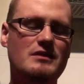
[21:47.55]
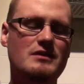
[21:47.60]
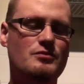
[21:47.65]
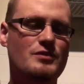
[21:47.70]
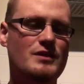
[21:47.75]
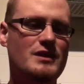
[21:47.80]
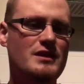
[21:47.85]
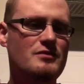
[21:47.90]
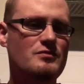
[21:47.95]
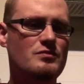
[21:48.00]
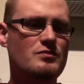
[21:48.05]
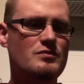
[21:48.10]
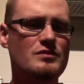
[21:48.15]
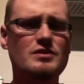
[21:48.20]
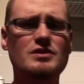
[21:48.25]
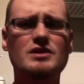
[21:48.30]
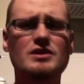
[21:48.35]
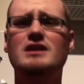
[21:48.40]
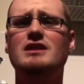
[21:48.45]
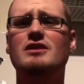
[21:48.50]

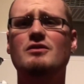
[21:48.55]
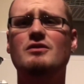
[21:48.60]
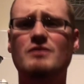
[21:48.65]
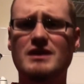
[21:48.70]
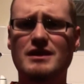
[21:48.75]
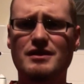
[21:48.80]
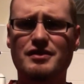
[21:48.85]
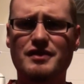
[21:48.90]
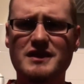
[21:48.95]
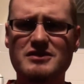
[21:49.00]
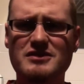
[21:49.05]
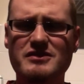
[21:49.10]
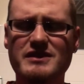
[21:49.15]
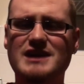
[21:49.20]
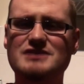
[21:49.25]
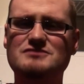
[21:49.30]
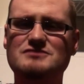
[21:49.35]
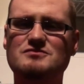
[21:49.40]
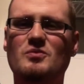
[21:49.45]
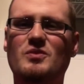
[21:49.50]
want to thank you
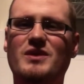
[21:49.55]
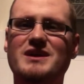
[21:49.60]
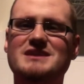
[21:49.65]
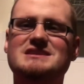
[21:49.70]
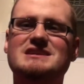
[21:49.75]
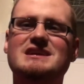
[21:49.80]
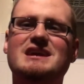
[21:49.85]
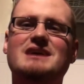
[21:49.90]
guys for watching.